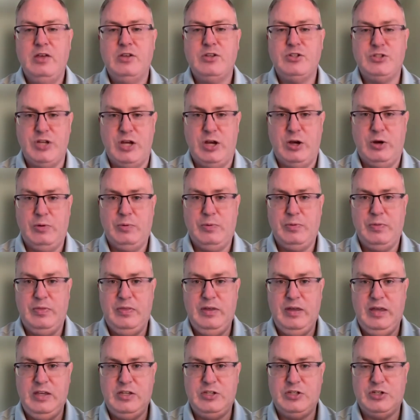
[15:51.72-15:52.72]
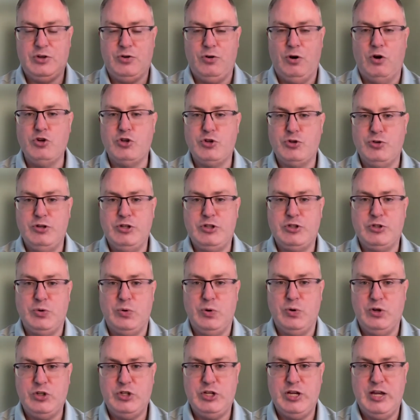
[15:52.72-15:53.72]
So, the grocery
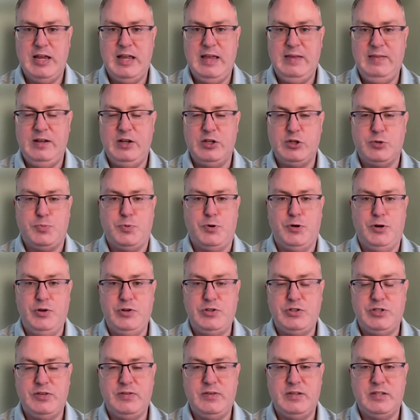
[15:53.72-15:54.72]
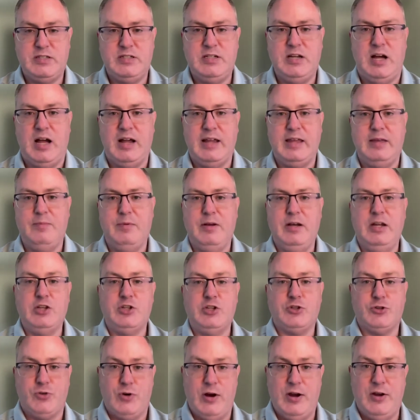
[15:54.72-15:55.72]
store chain that is producing this document
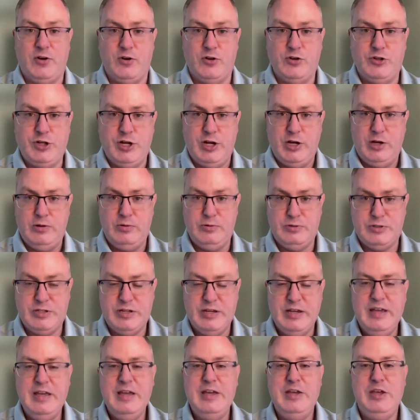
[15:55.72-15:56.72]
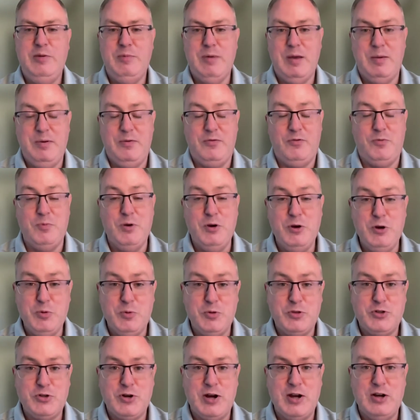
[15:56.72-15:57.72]
is Trader Joe's. You may be familiar
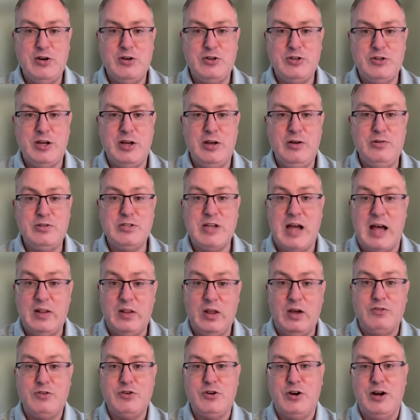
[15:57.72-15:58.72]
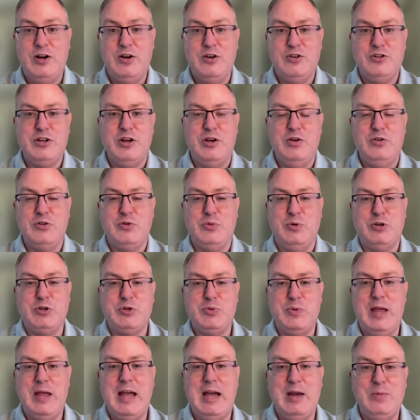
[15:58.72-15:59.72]
with Trader Joe's. I love Trader Joe's.
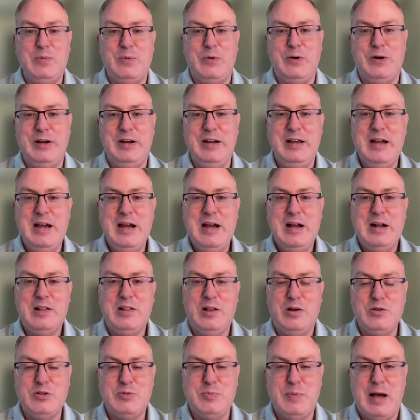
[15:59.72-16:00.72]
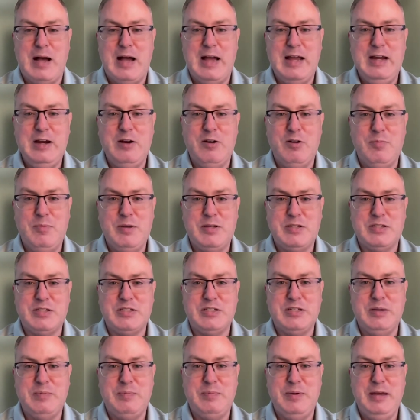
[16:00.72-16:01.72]
Wish we had one close by here in
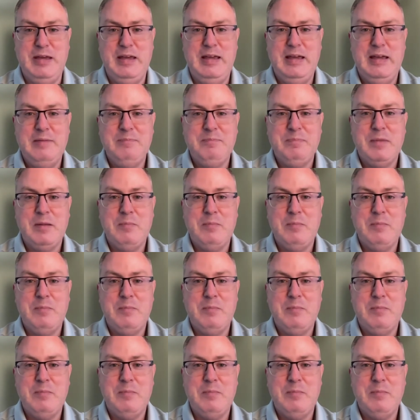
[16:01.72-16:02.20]
Mississippi.